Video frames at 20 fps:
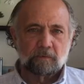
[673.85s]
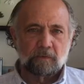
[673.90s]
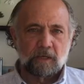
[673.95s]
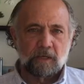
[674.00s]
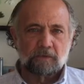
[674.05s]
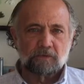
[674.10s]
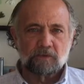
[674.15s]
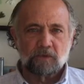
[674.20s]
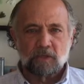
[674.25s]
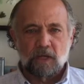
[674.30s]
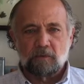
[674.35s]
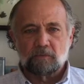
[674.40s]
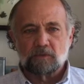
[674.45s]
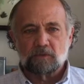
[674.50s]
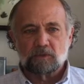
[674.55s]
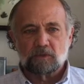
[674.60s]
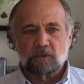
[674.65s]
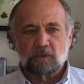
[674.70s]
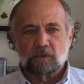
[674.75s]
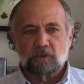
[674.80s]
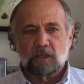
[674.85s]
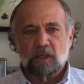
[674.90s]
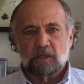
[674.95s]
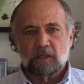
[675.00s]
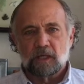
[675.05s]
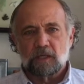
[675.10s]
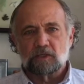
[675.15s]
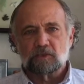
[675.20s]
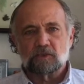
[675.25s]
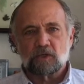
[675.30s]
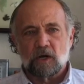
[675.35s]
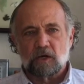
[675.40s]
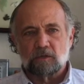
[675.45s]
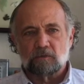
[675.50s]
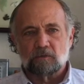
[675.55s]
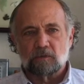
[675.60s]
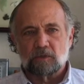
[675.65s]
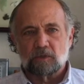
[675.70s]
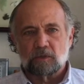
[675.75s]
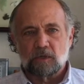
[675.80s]
Okay, so that was getting
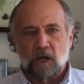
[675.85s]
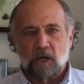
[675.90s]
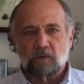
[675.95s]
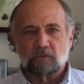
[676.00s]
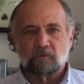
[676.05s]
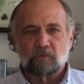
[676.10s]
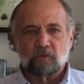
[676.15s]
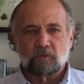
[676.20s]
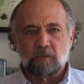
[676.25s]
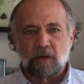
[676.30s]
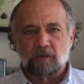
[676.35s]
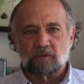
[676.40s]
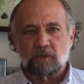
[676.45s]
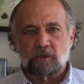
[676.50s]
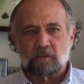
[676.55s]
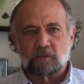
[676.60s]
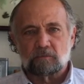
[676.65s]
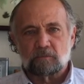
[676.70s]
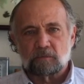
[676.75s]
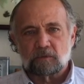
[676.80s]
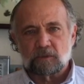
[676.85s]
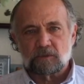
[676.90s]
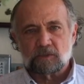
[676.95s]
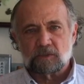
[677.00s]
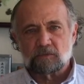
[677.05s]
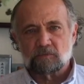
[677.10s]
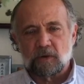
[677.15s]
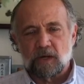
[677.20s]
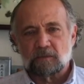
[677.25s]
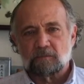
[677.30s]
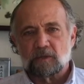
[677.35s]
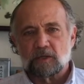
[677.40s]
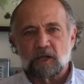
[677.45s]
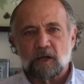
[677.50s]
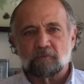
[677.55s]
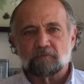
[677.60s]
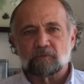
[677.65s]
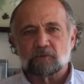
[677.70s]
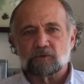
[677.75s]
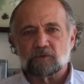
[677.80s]
started with the Gong-Fu method. This is Mike
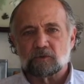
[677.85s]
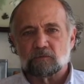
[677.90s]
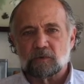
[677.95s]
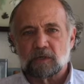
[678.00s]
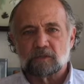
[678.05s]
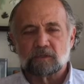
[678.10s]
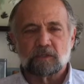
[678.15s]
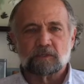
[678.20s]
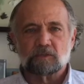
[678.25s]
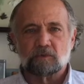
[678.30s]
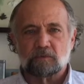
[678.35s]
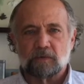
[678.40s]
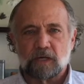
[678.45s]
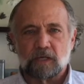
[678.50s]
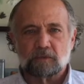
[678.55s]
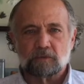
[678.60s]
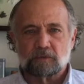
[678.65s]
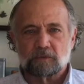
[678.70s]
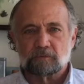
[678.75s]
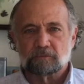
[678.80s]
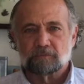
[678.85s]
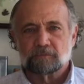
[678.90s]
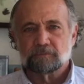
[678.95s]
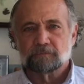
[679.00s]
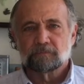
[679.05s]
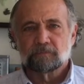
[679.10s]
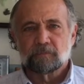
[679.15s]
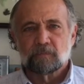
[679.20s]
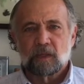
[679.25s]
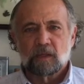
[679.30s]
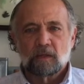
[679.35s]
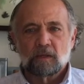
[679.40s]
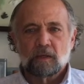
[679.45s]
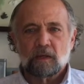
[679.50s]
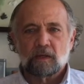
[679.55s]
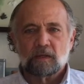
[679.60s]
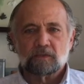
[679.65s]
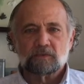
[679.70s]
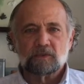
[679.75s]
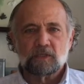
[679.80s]
McKelfers for Red Thistle Ranch.
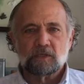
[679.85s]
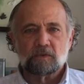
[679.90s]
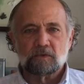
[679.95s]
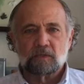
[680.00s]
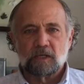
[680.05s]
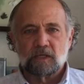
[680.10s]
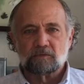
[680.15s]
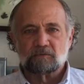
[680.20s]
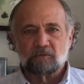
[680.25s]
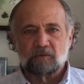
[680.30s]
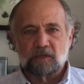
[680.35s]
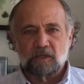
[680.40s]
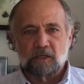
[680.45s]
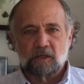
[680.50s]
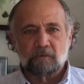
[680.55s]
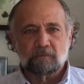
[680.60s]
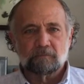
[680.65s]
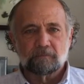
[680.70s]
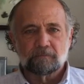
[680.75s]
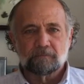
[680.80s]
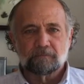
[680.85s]
I'll see you in the next video.